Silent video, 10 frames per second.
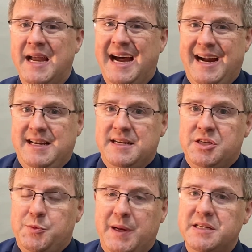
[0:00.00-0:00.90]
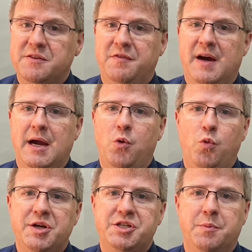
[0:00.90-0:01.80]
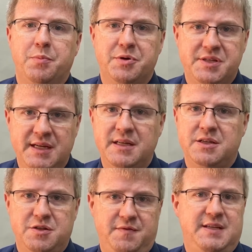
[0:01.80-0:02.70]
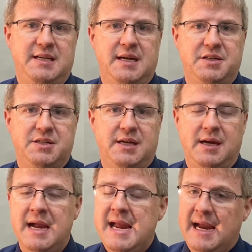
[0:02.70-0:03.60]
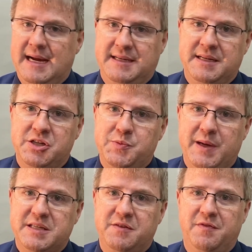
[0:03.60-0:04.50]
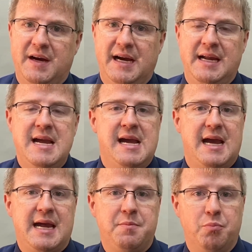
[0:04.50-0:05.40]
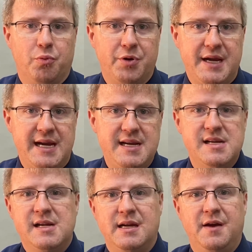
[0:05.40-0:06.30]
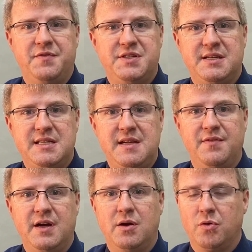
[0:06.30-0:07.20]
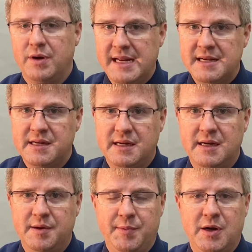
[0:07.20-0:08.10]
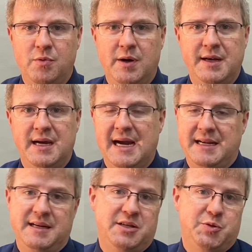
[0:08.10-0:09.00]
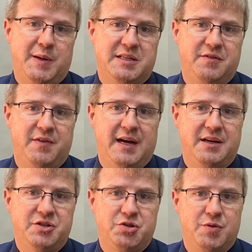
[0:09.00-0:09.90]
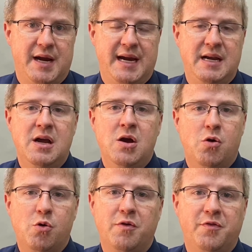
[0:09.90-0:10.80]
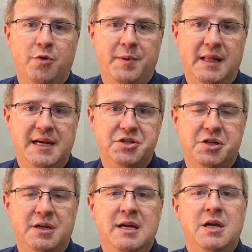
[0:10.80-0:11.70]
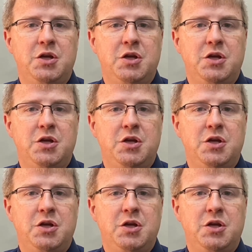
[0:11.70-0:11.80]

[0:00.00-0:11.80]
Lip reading: I didn't specify which percentage of THC. I didn't specify a breed of sativa or indica marijuana. I didn't specify a strain or a formulation.